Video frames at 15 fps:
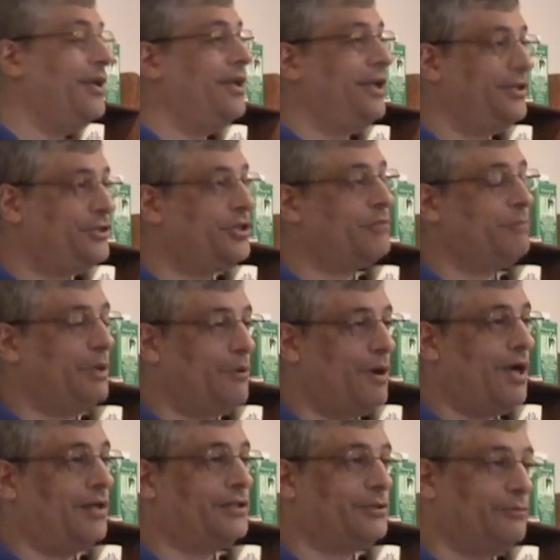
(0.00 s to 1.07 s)
it took me a
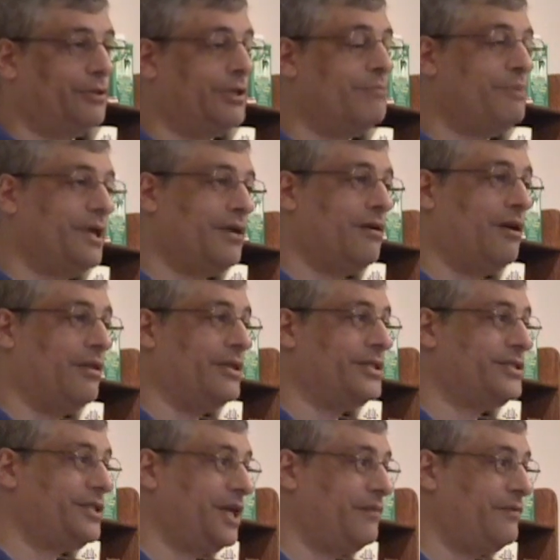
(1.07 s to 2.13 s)
while to really pick all
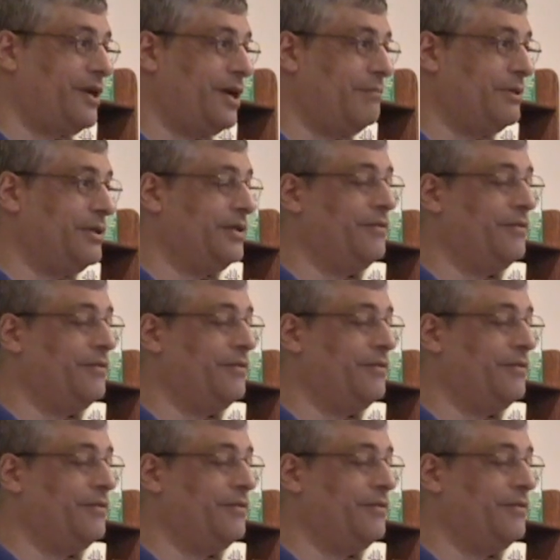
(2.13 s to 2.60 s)
this stuff up.